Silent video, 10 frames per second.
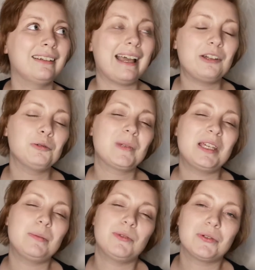help
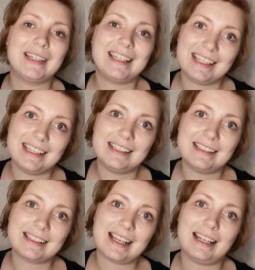keep you at
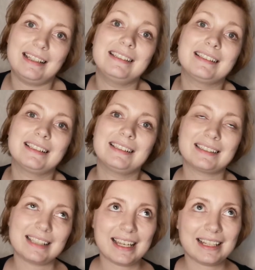ease and
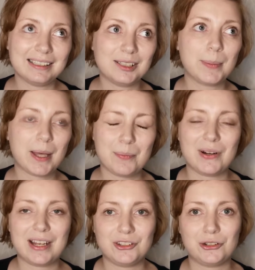take a little bit of
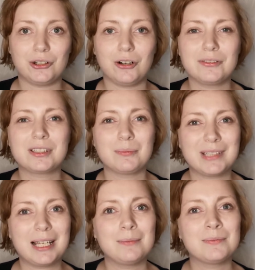pressure off.
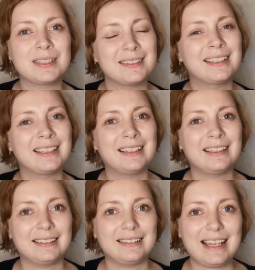Sometimes
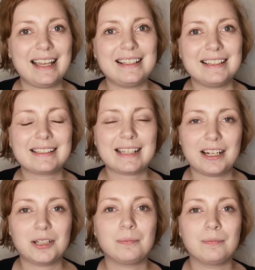it's
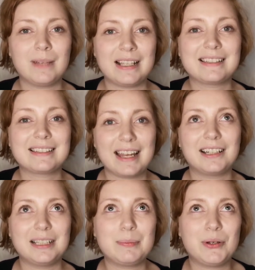
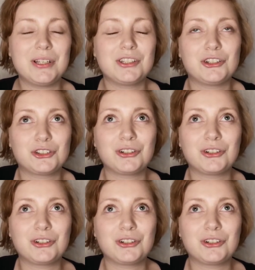scary putting your